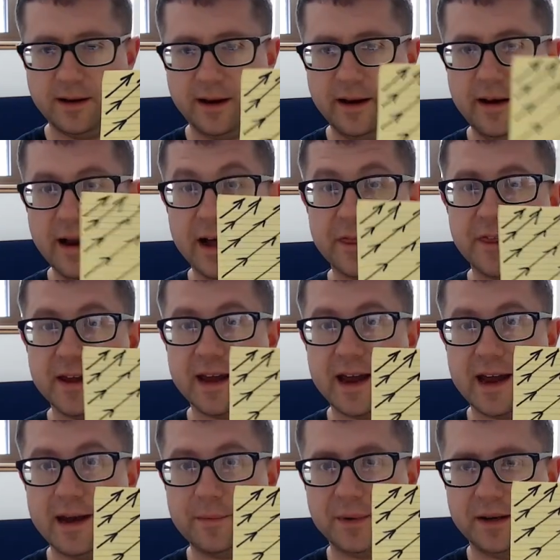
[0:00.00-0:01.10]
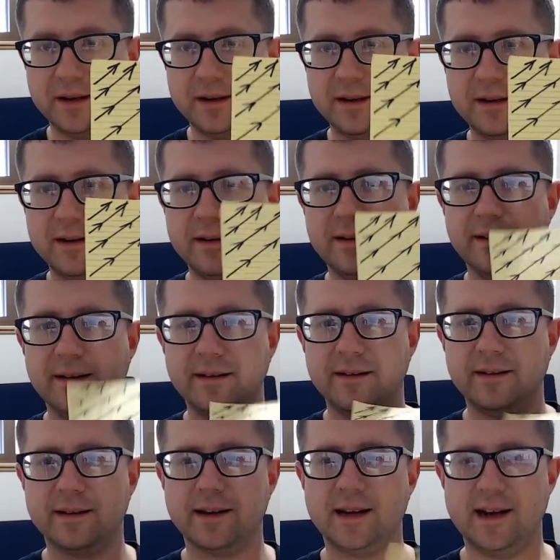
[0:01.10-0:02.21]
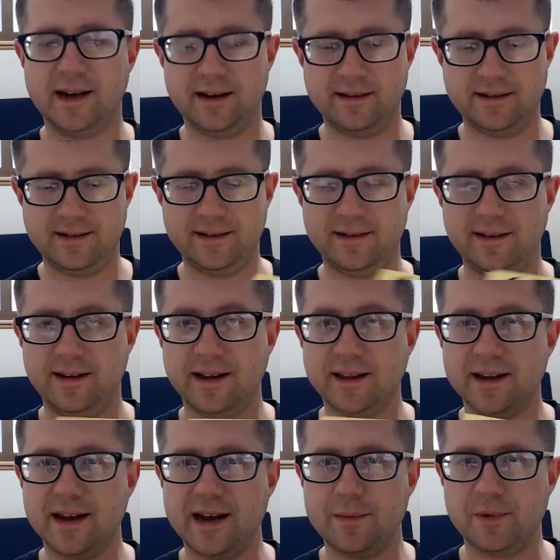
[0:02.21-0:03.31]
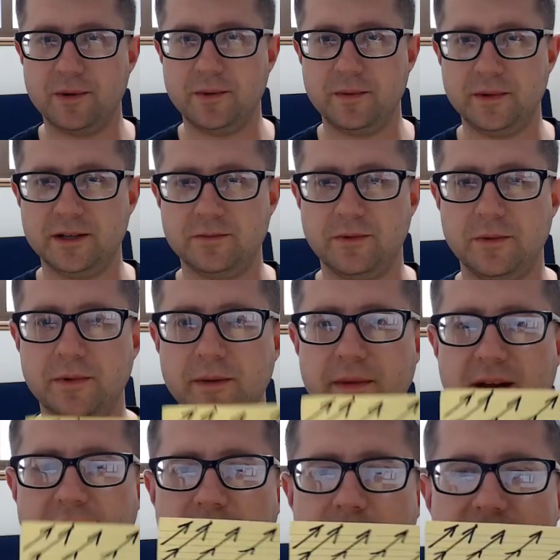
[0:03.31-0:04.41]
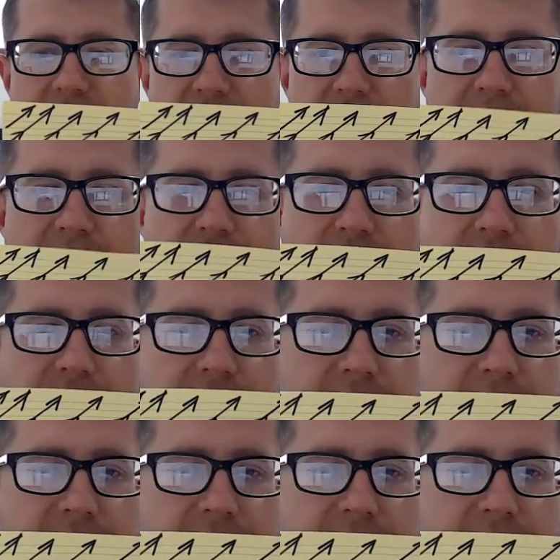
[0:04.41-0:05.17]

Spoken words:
Nothing happened. Look at that. Nothing happened when we made it upside down.